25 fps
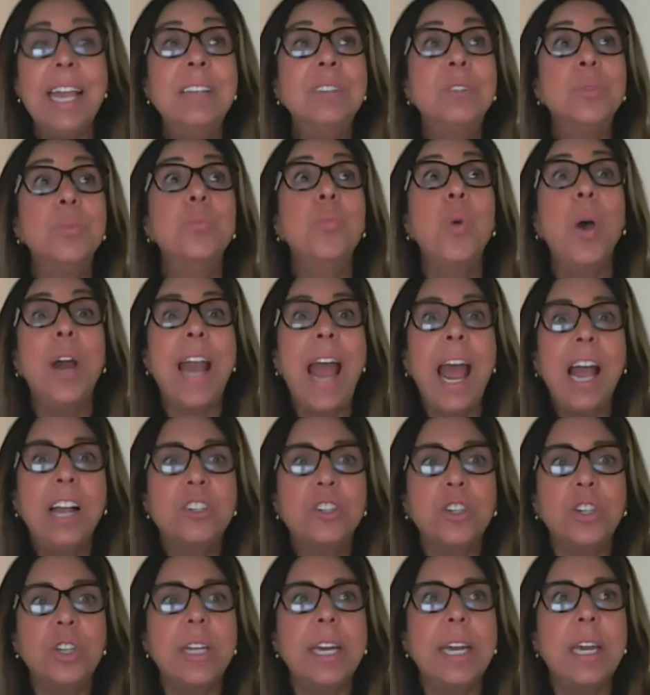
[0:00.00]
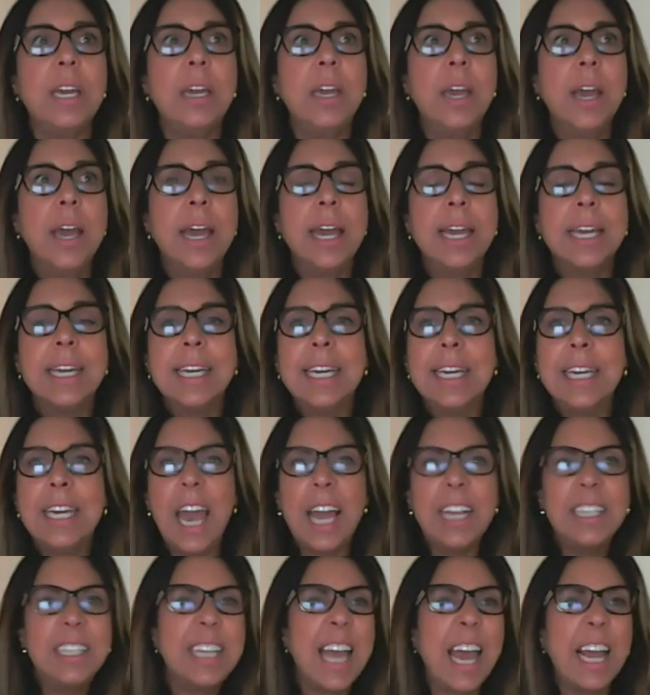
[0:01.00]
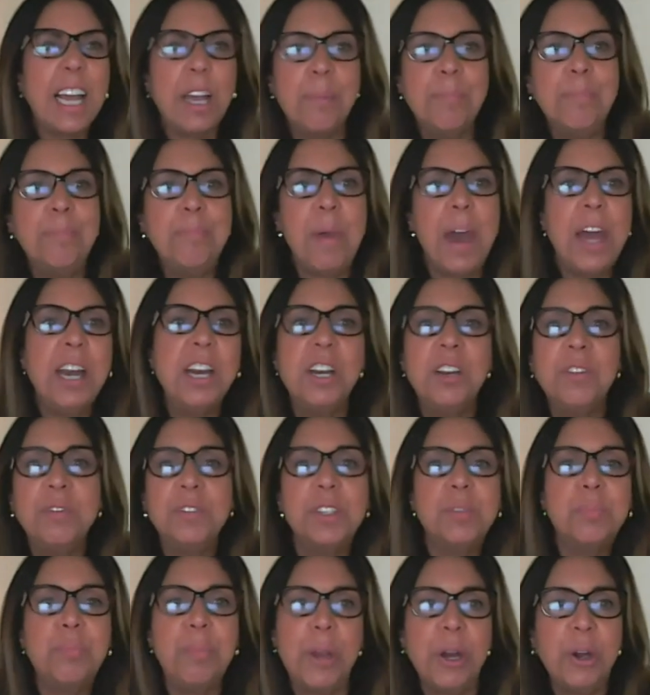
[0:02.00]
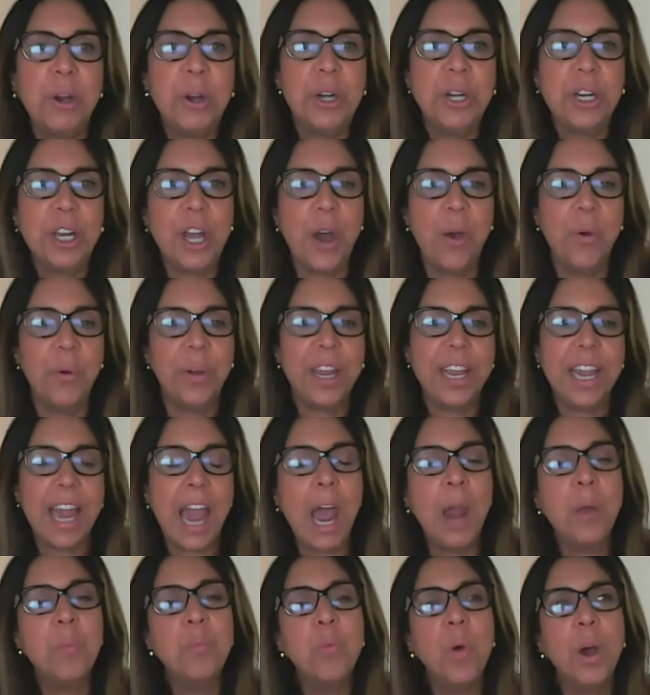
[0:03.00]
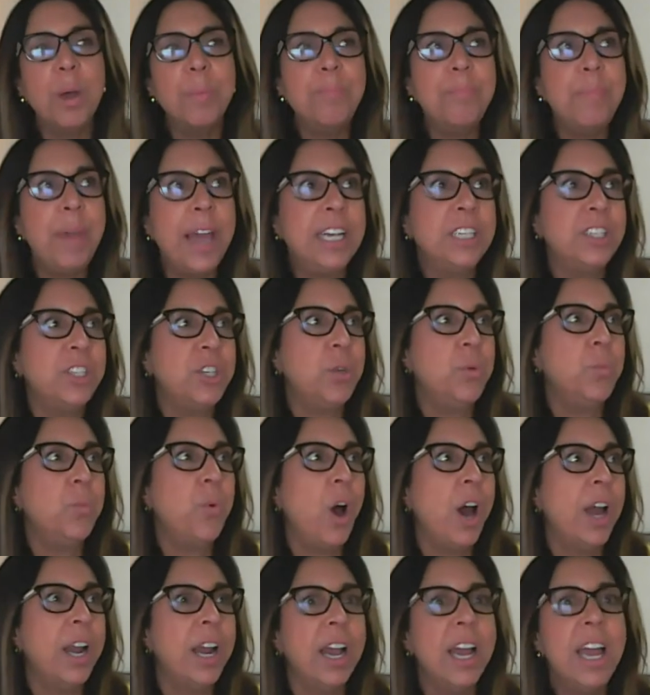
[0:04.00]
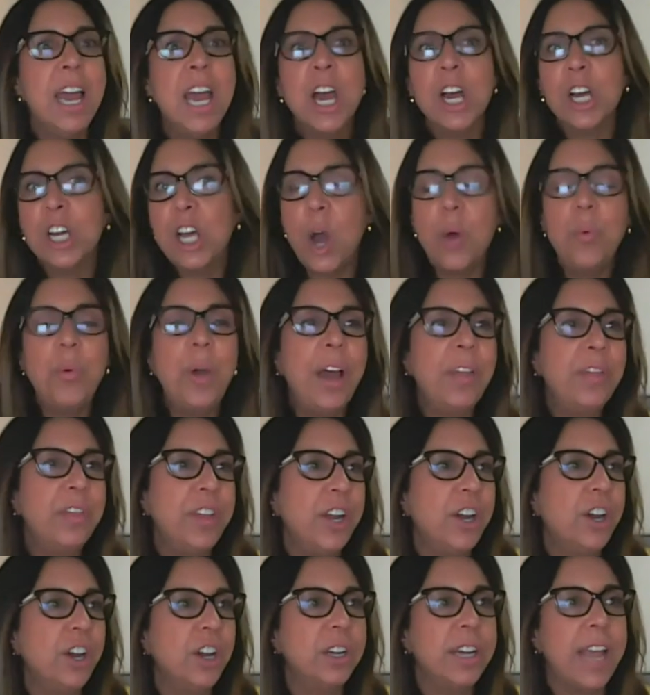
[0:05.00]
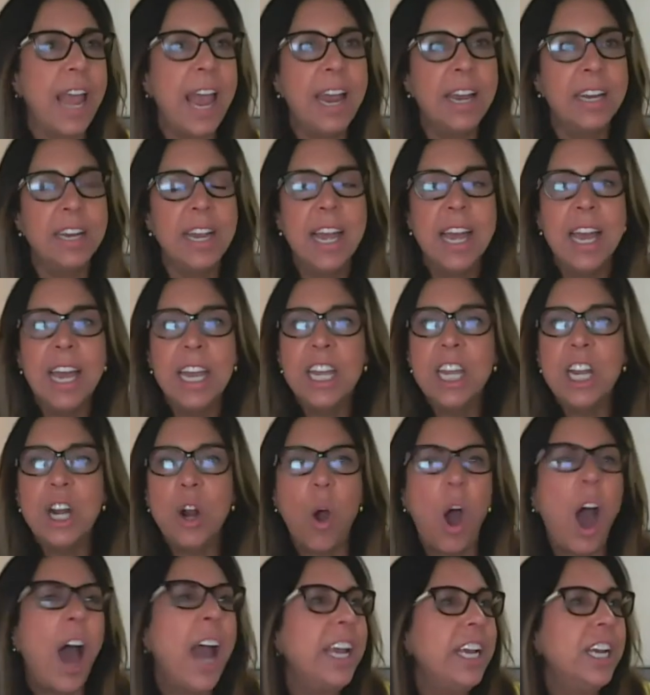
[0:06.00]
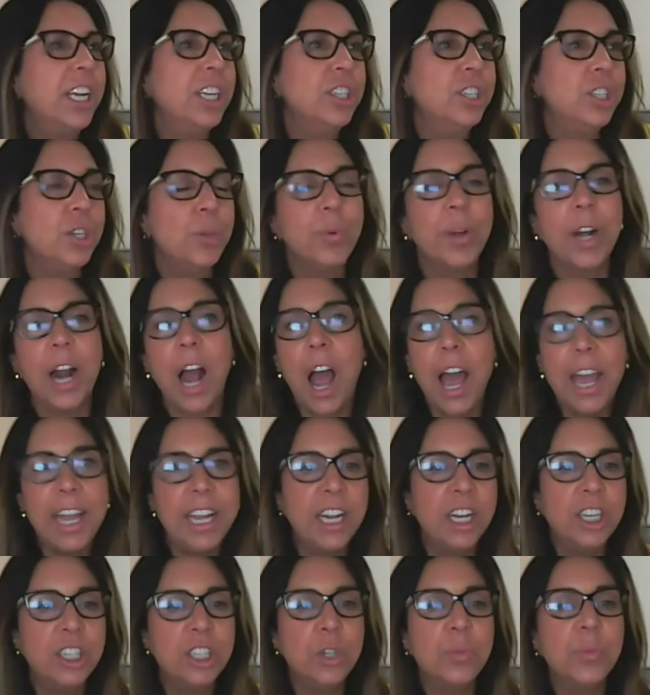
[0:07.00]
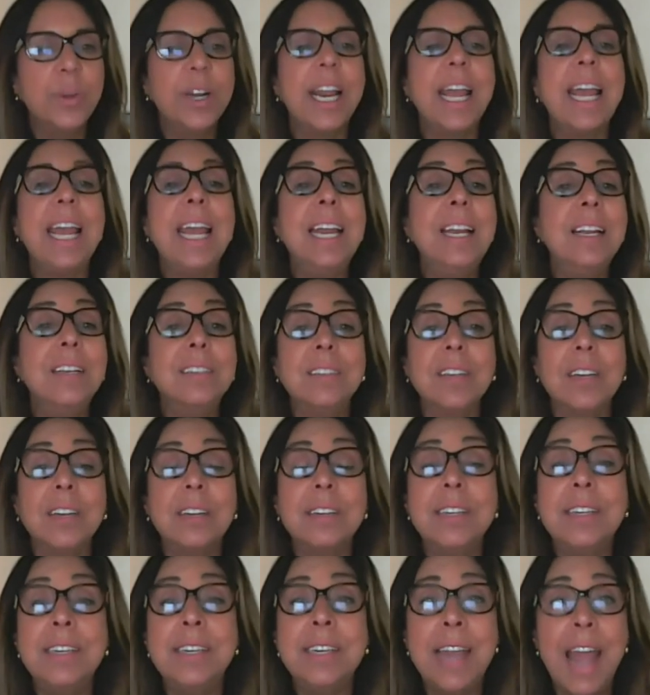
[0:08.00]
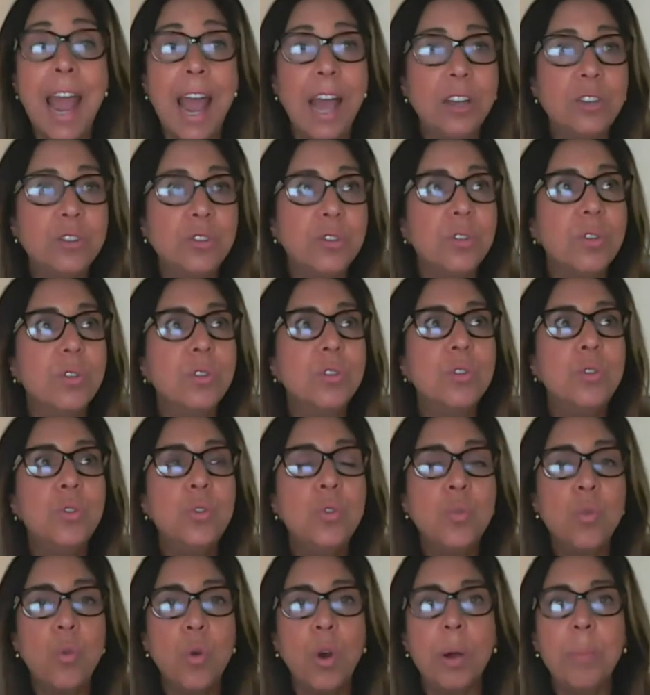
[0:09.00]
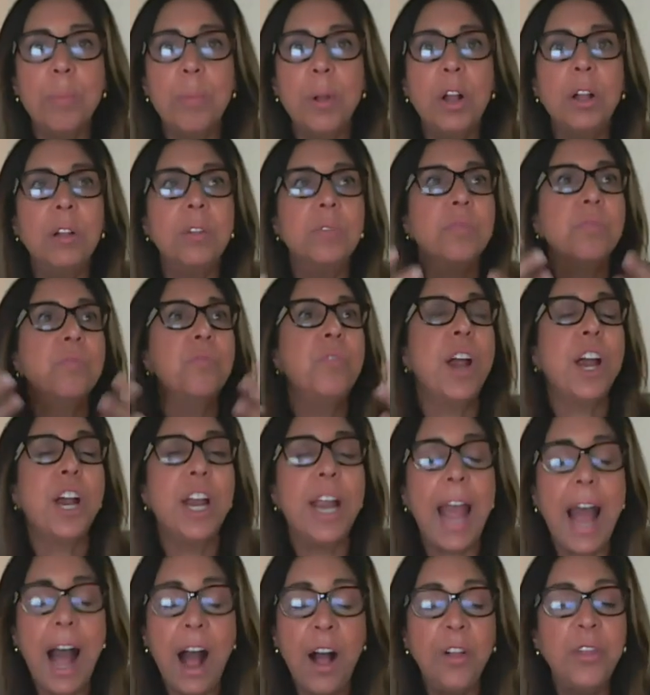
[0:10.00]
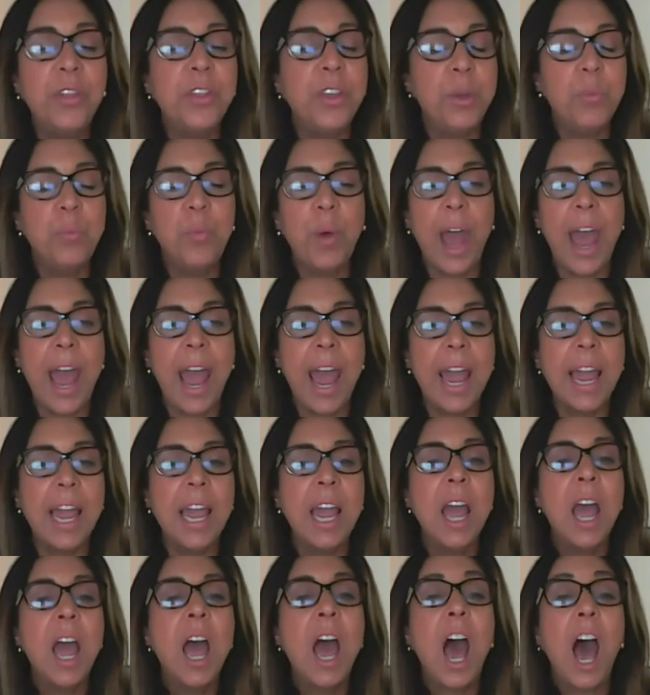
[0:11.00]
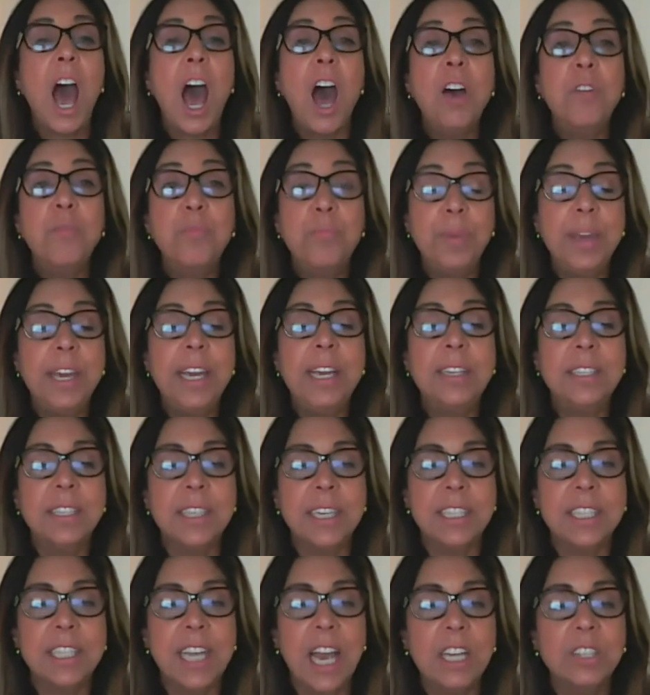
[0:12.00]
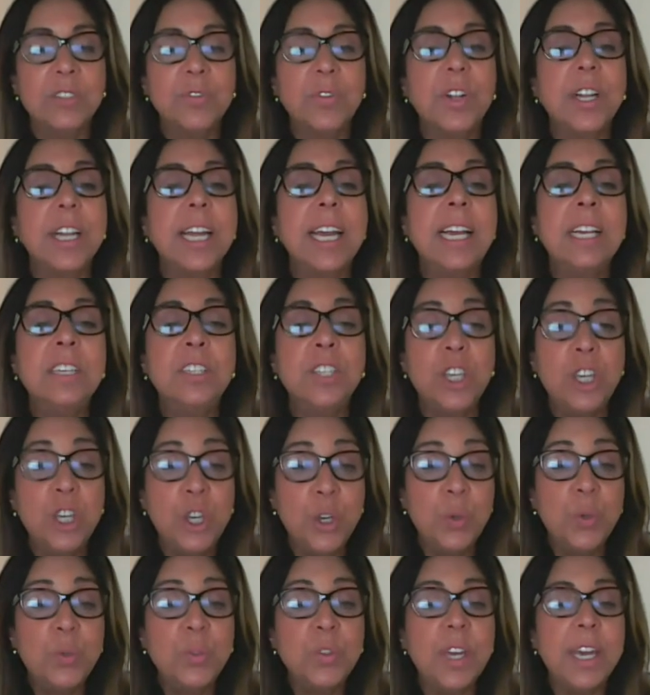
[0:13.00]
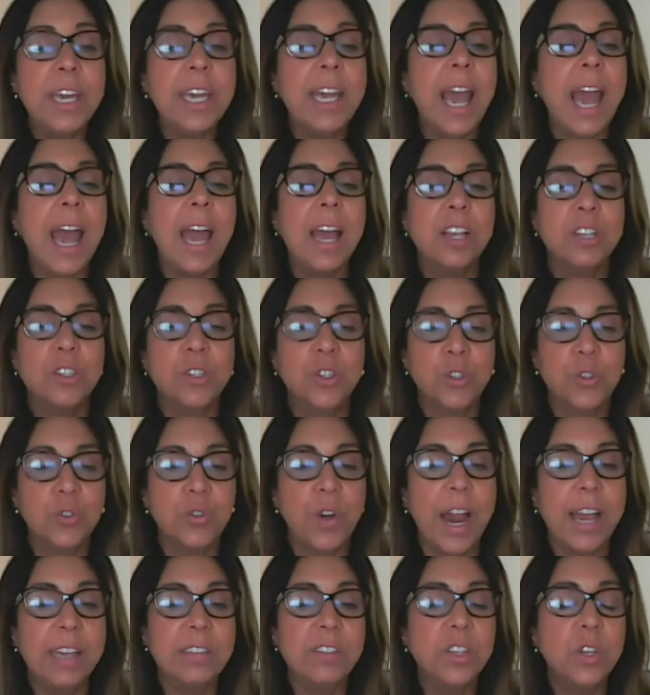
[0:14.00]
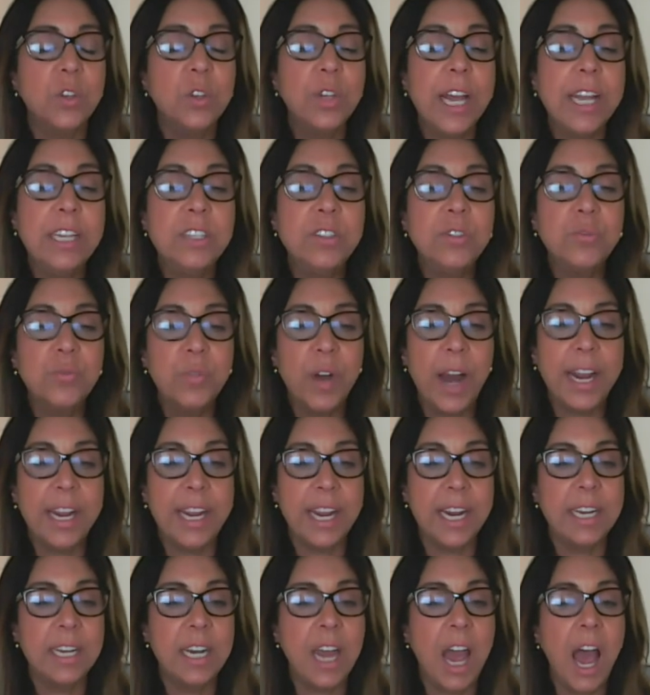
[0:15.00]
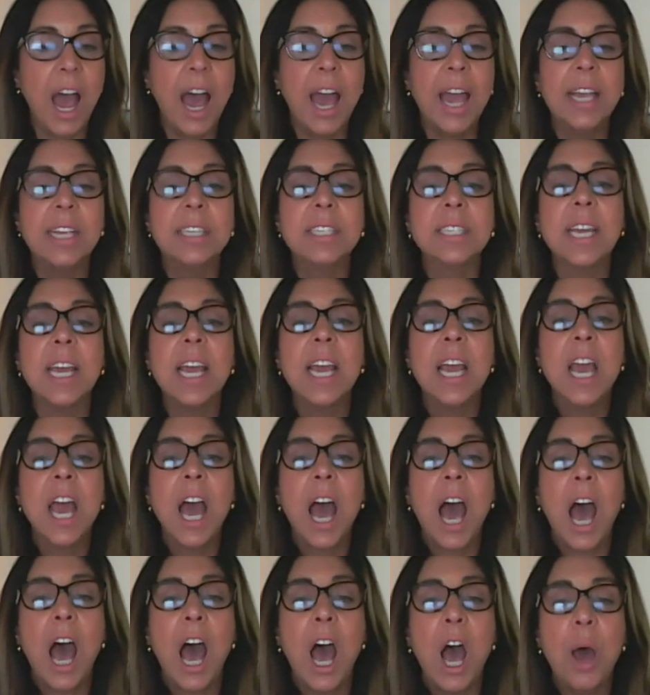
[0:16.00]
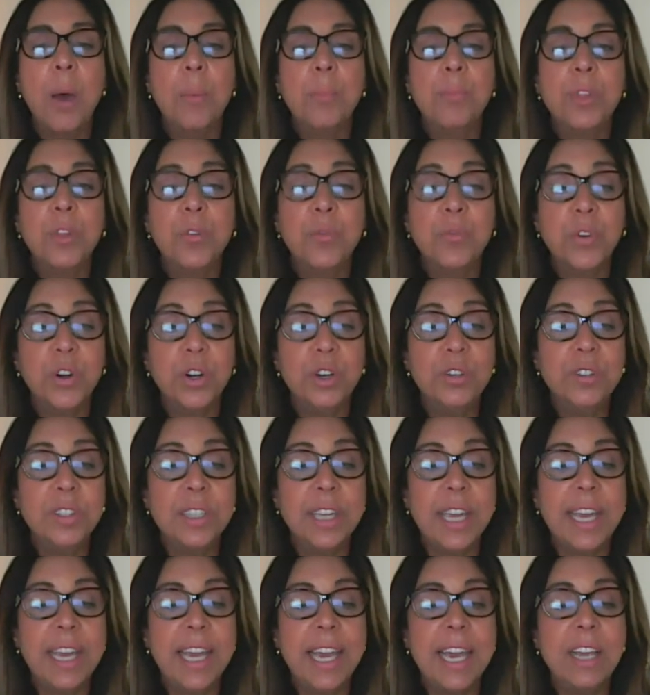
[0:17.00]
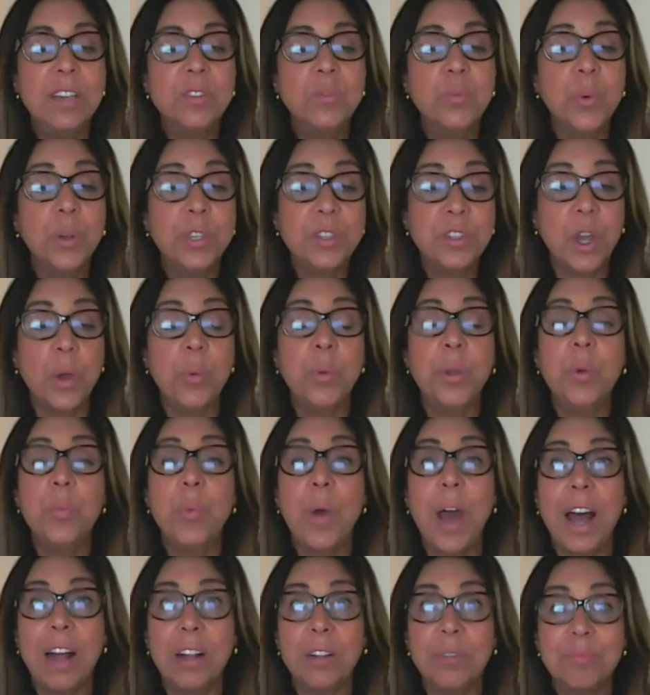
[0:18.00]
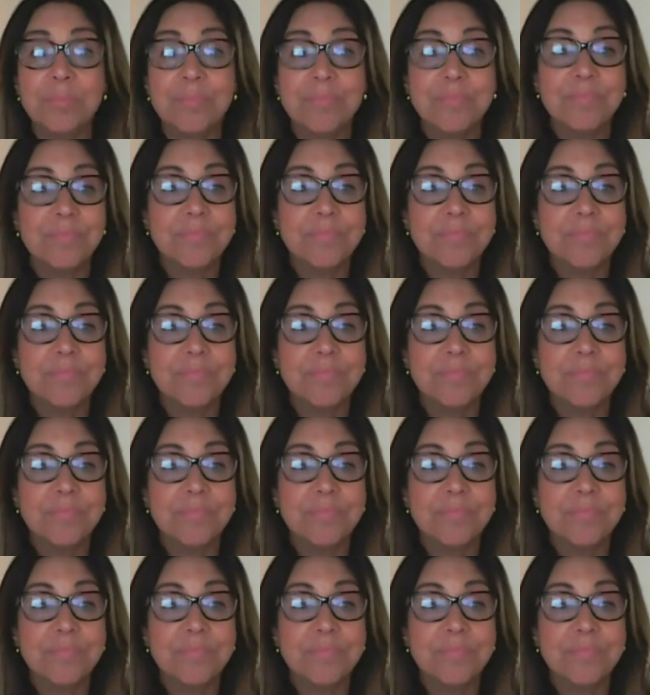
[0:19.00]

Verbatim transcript: It's what actually gets that competitive spirit going and what makes you want to go out there and, and, you know, I can do it, I can do it. It is a natural, normal, very healthy way of being successful is using stress. So let's recognize um, the first thing is what's going well.